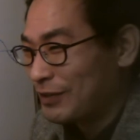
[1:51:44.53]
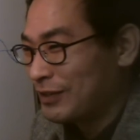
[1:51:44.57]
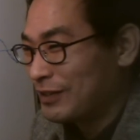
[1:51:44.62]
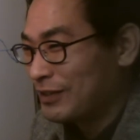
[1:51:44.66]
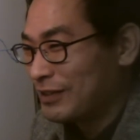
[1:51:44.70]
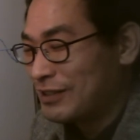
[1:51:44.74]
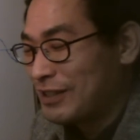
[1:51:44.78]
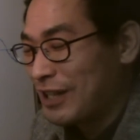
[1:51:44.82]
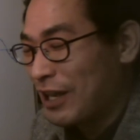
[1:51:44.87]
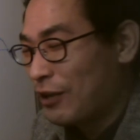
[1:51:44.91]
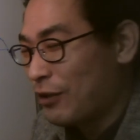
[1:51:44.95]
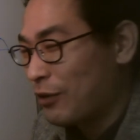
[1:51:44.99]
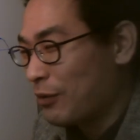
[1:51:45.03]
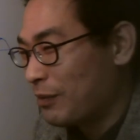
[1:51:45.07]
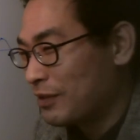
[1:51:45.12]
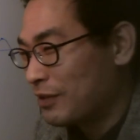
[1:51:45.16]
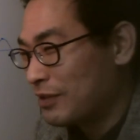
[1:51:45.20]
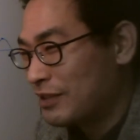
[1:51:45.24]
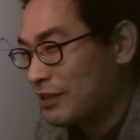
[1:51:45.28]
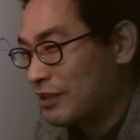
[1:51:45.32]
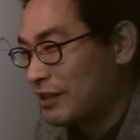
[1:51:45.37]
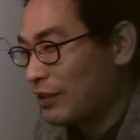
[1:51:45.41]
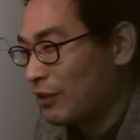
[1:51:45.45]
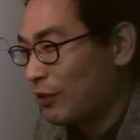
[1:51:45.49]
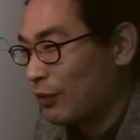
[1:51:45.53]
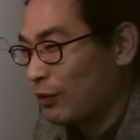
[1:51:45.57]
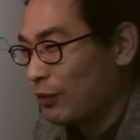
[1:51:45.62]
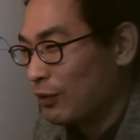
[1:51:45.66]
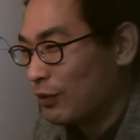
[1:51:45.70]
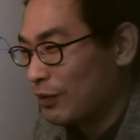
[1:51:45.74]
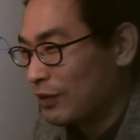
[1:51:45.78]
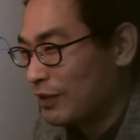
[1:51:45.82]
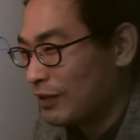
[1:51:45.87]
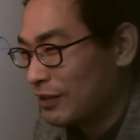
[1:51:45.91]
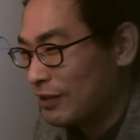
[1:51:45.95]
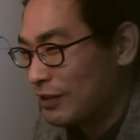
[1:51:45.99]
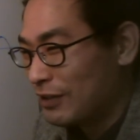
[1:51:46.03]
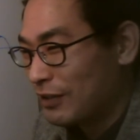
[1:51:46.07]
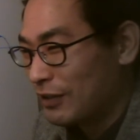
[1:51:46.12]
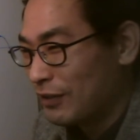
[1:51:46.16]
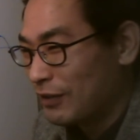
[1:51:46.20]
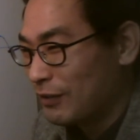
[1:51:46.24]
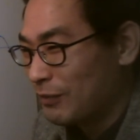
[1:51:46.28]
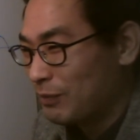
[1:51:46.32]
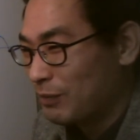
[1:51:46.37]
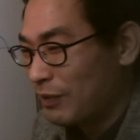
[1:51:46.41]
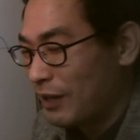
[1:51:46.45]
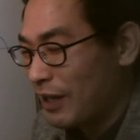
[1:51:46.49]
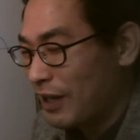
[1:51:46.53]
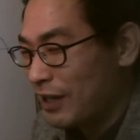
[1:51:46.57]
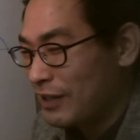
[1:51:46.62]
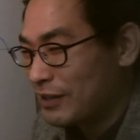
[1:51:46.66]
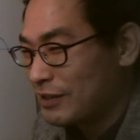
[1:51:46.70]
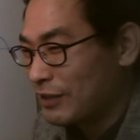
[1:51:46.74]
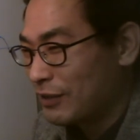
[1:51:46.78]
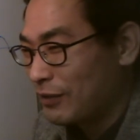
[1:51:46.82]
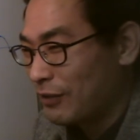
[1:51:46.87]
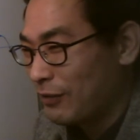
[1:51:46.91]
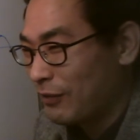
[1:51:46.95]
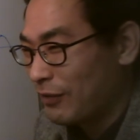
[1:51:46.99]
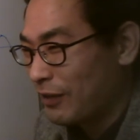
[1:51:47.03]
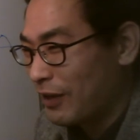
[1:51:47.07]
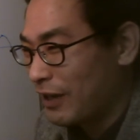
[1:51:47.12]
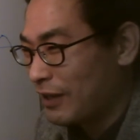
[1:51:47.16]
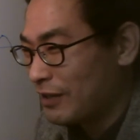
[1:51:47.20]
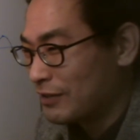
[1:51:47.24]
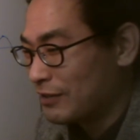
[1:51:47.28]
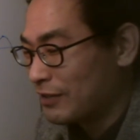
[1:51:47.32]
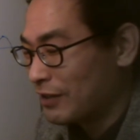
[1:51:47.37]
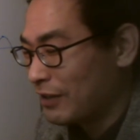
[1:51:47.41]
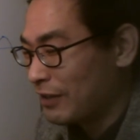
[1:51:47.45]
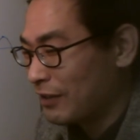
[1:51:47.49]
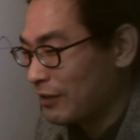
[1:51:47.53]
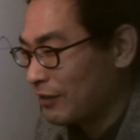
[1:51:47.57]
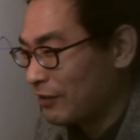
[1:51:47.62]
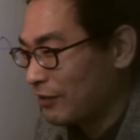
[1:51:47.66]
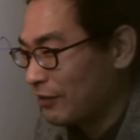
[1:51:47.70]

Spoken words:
Jacob stole the blessing of Isaac.